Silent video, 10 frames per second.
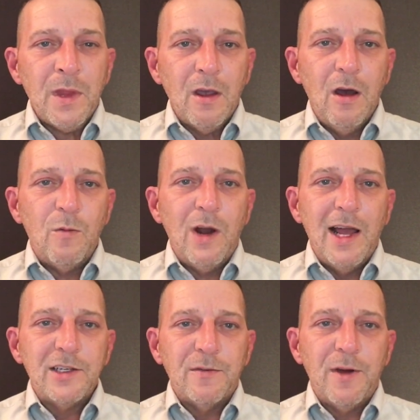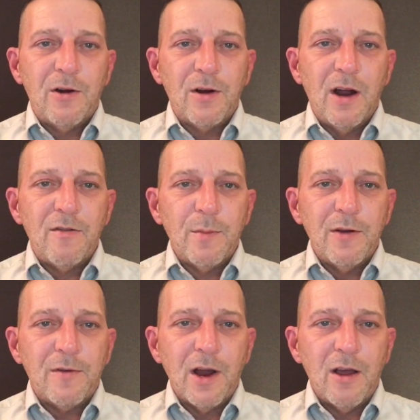Oh, we'll ask the federal government
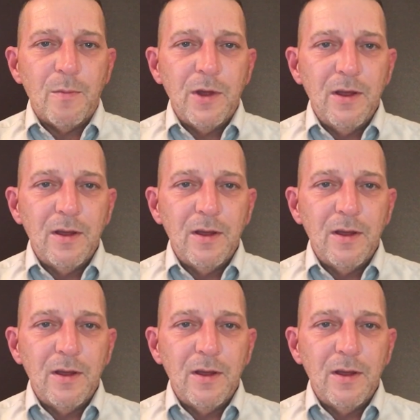for help.